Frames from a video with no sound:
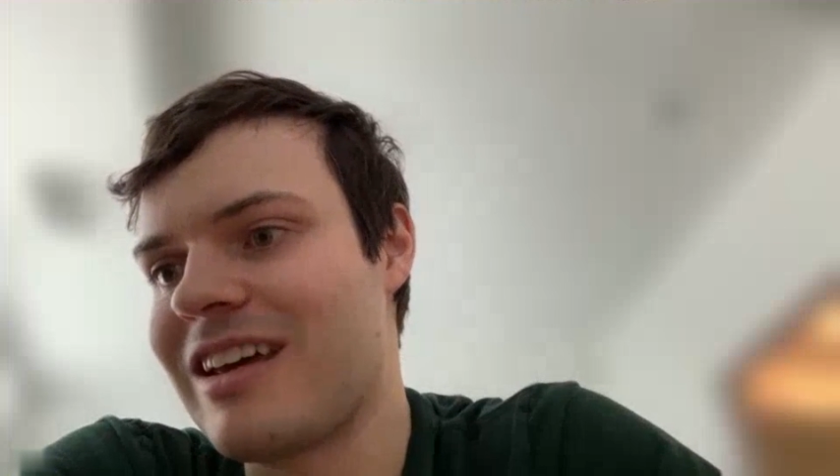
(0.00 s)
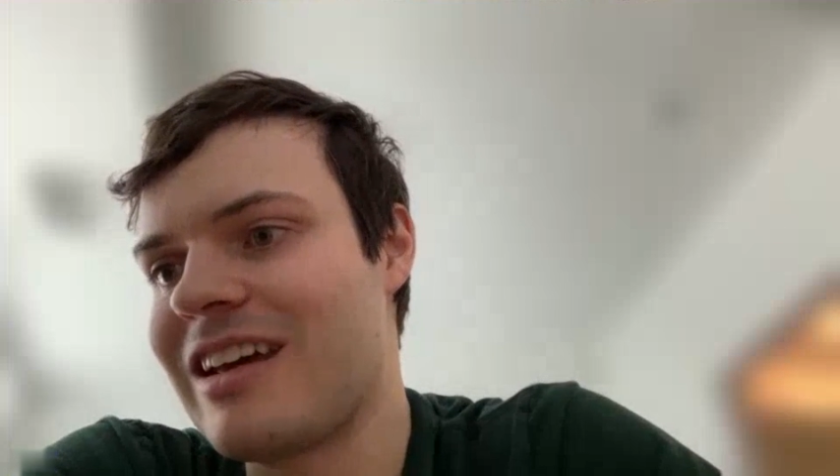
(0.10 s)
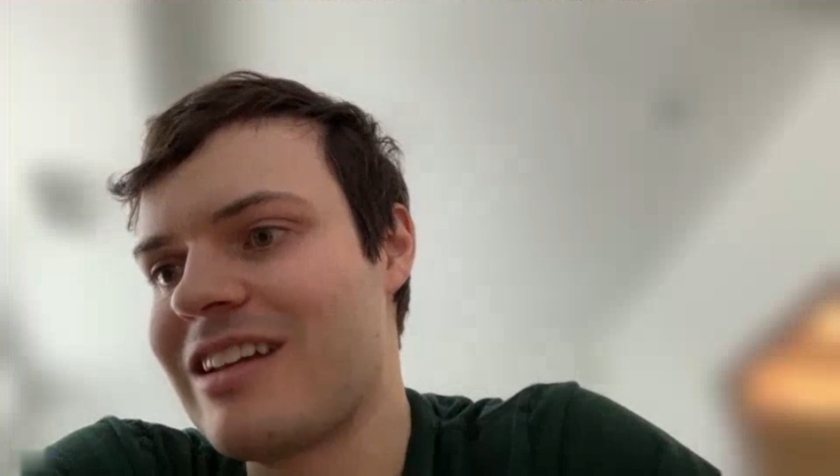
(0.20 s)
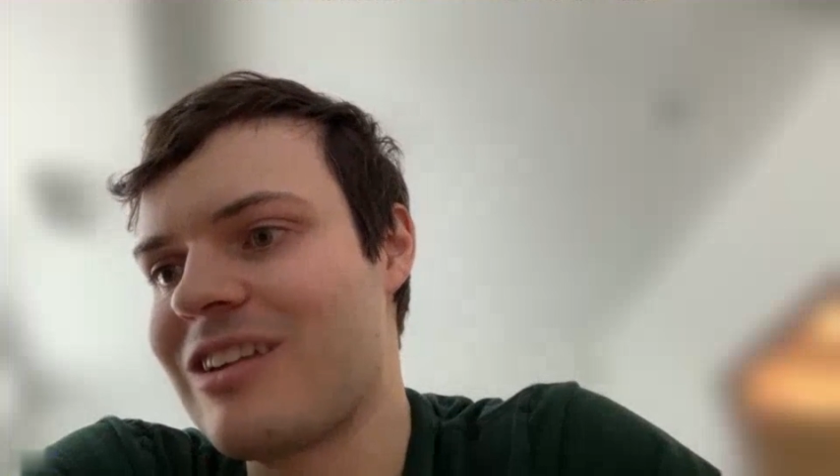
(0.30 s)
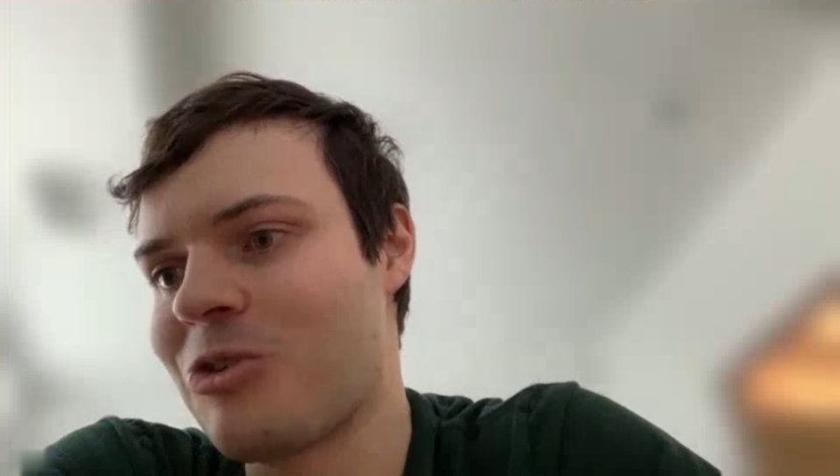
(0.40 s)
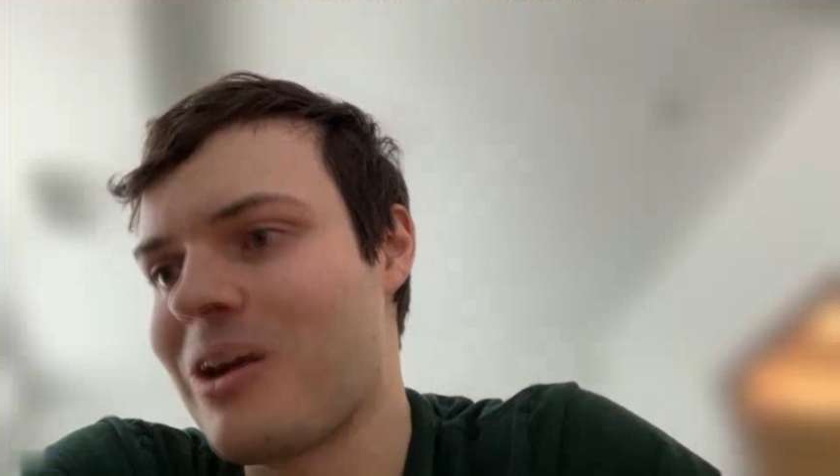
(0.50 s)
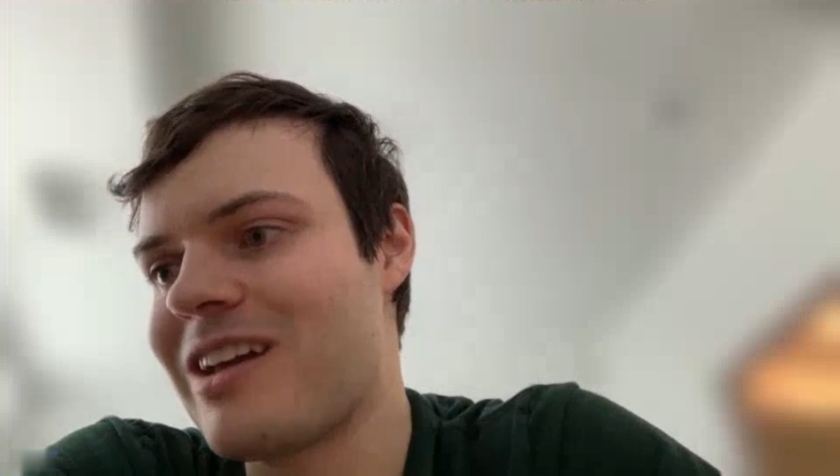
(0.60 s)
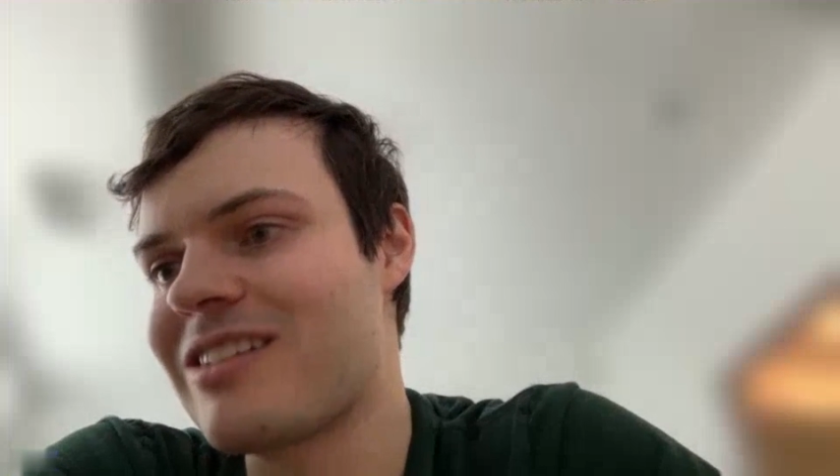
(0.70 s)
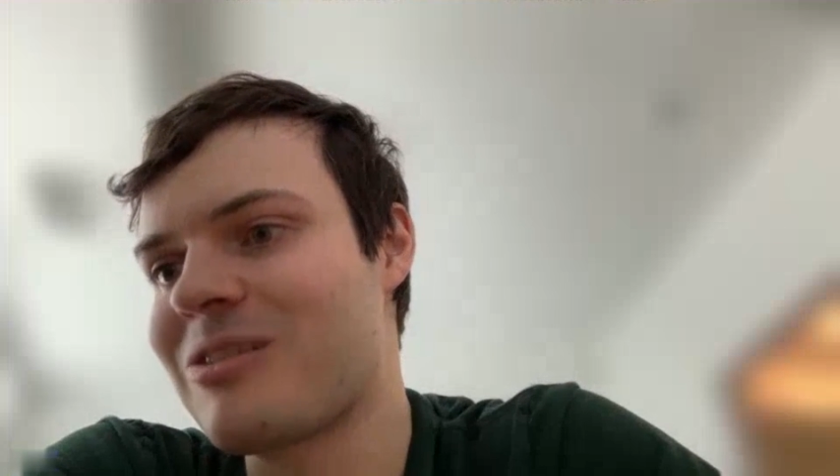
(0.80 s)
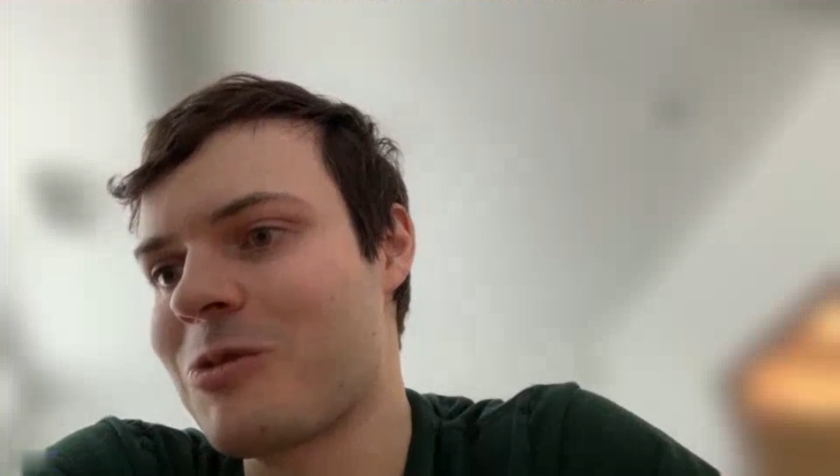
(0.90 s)
and it
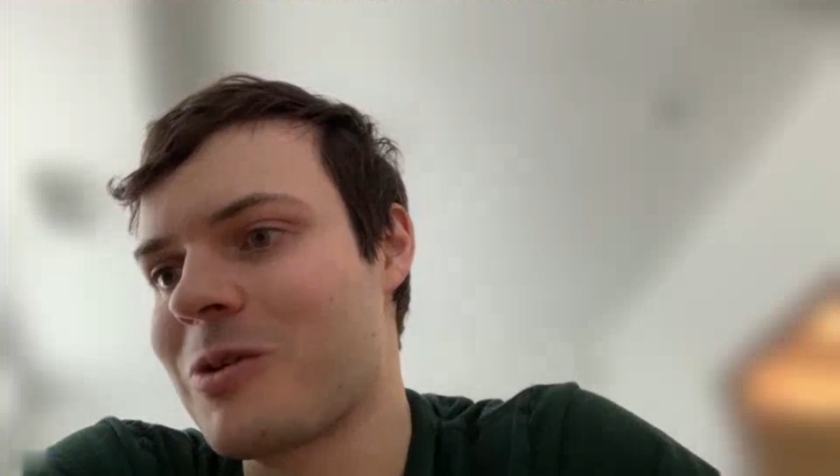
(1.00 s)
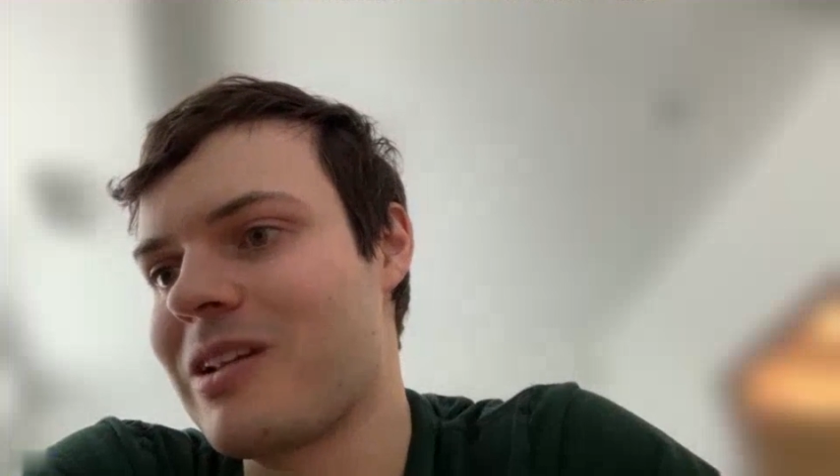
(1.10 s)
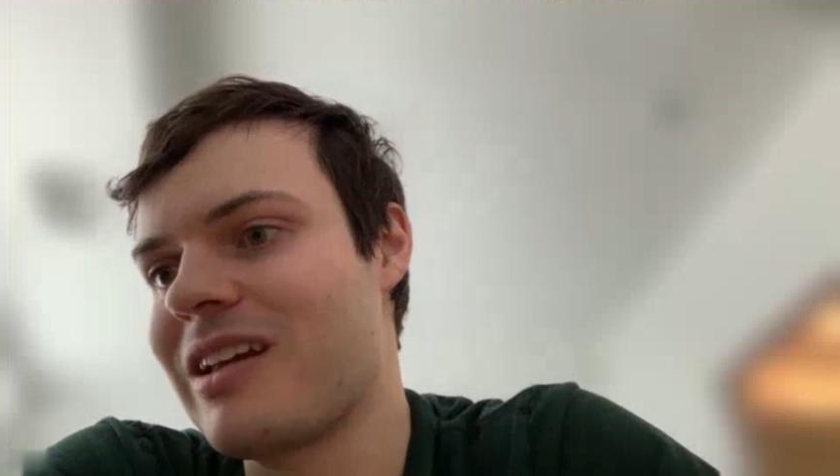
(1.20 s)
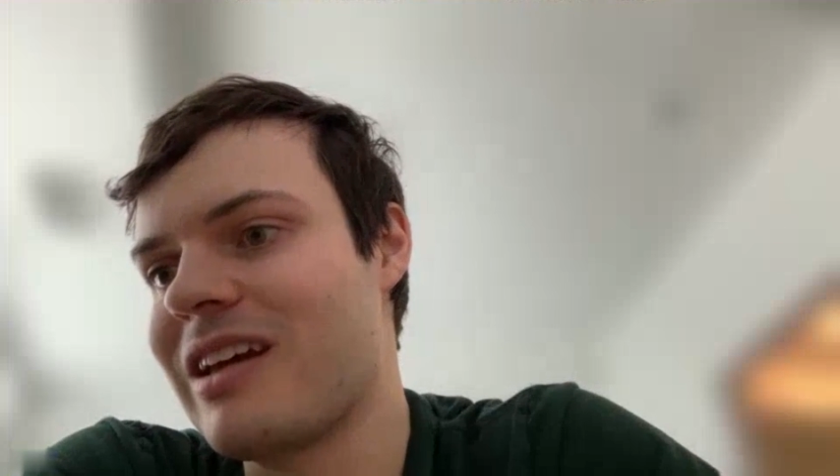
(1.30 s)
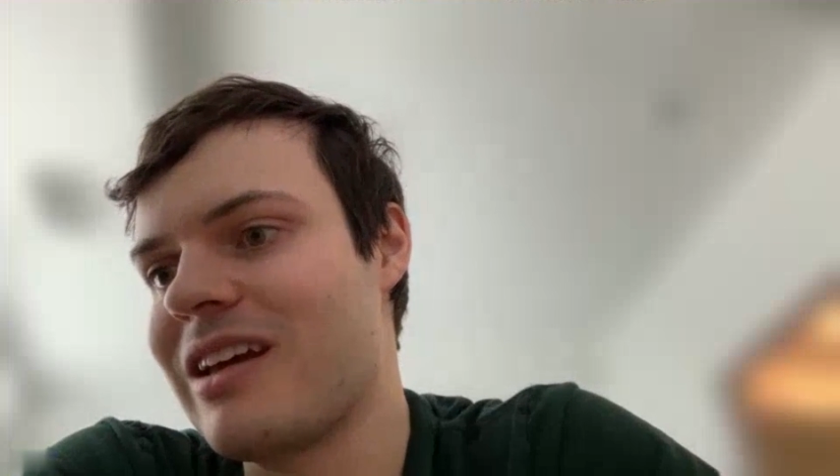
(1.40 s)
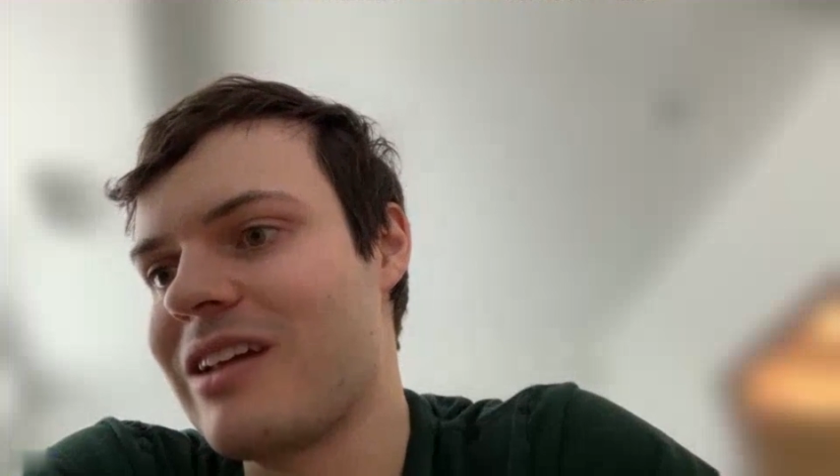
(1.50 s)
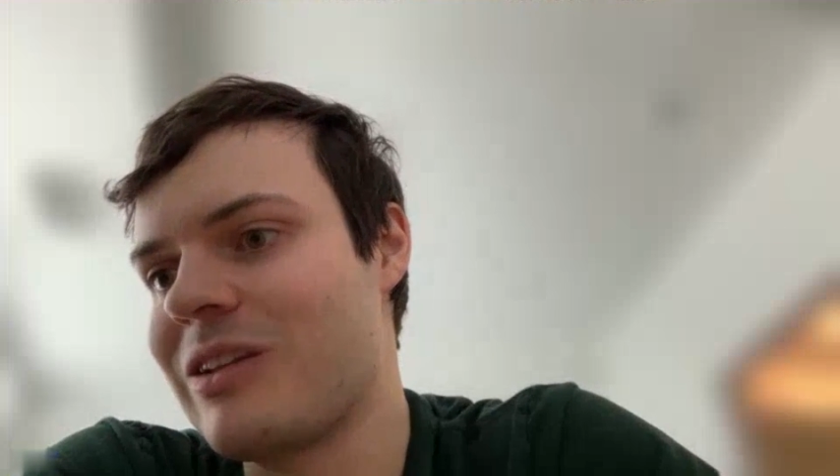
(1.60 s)
creates really